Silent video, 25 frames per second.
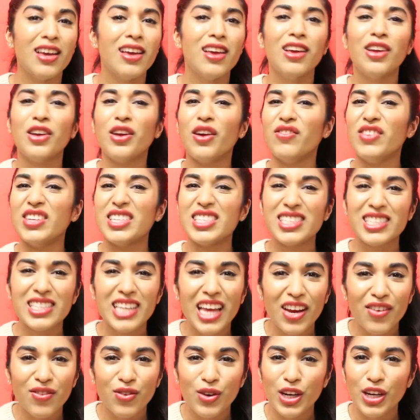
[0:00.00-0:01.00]
You have the
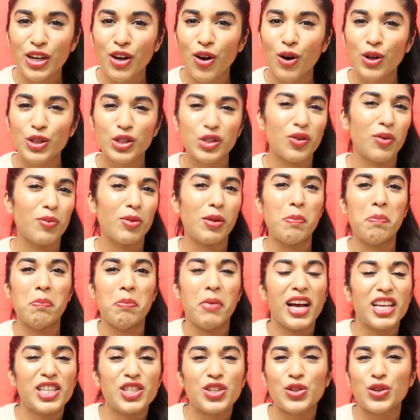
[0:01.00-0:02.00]
savory notes from the
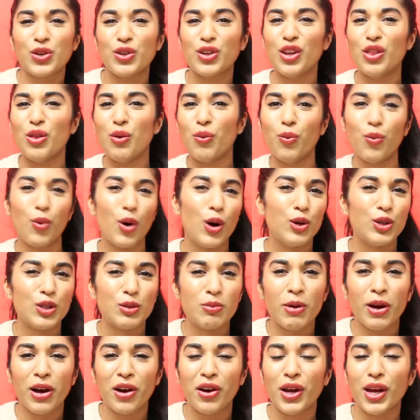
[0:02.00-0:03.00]
mustard and the
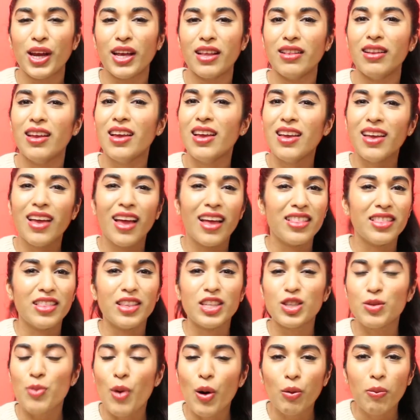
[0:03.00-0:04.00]
rosemary and
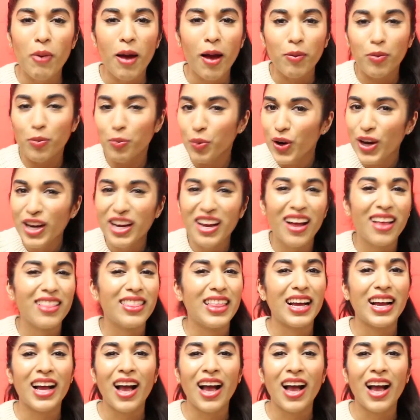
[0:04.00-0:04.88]
smoked paprika and the